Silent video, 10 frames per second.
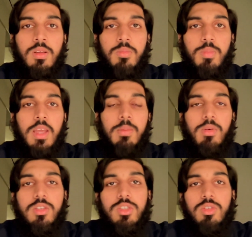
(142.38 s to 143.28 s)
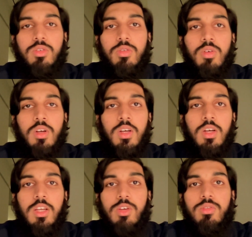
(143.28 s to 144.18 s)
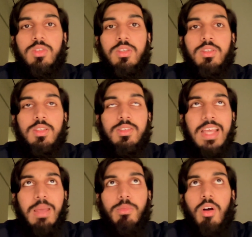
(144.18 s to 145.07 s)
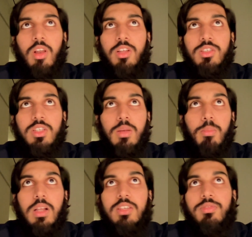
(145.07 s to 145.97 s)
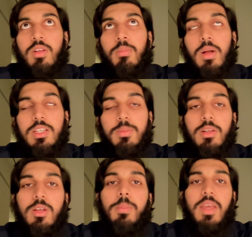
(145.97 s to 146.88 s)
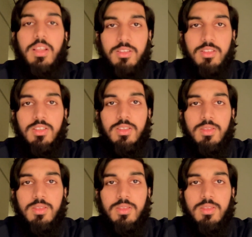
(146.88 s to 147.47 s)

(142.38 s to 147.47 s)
be able to use the same knowledge in multiple domains.